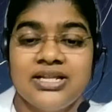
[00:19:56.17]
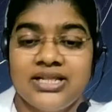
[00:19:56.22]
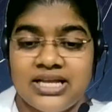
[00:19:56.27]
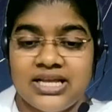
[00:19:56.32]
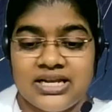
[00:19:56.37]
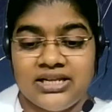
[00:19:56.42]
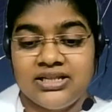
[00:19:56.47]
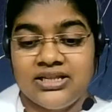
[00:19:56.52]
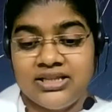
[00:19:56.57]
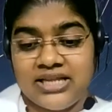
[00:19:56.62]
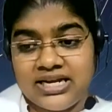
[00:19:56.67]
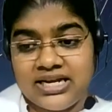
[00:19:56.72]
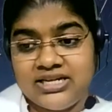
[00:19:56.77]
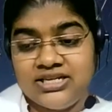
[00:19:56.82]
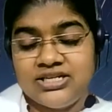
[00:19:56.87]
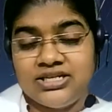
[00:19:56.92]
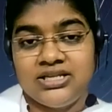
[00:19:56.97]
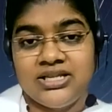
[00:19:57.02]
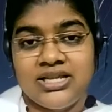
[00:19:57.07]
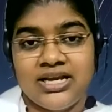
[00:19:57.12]

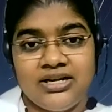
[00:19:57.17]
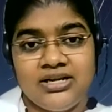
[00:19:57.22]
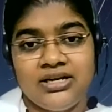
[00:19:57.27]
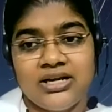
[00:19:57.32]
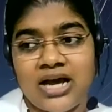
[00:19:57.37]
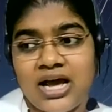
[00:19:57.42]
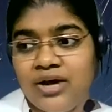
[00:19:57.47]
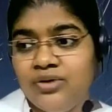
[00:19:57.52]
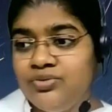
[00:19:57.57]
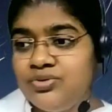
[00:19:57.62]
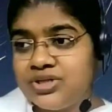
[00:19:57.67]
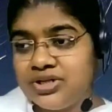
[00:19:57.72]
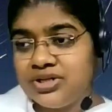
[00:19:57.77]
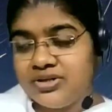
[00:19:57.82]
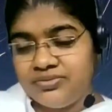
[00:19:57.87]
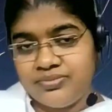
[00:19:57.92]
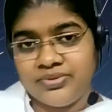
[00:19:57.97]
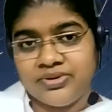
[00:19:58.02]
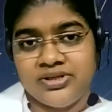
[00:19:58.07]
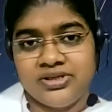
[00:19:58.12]
that
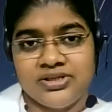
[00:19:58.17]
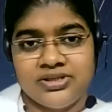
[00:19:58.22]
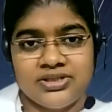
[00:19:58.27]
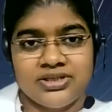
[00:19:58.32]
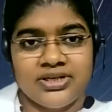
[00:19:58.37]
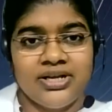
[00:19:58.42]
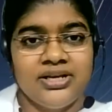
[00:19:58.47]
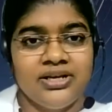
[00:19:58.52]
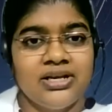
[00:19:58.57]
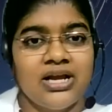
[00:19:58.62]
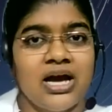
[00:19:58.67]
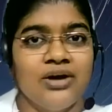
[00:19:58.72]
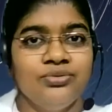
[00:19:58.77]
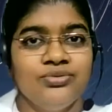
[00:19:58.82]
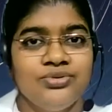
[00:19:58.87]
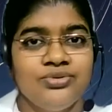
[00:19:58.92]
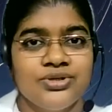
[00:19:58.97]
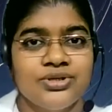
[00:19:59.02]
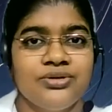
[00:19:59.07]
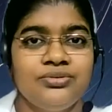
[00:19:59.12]
outer world, in
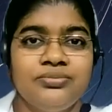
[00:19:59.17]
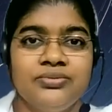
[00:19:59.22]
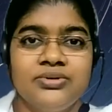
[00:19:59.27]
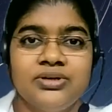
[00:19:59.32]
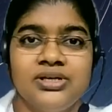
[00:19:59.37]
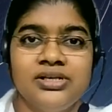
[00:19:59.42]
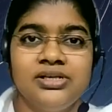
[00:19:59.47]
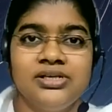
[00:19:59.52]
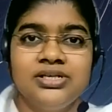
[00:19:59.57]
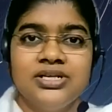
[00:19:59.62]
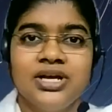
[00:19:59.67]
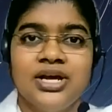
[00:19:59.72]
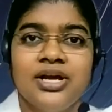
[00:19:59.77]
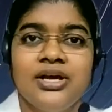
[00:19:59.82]
outer world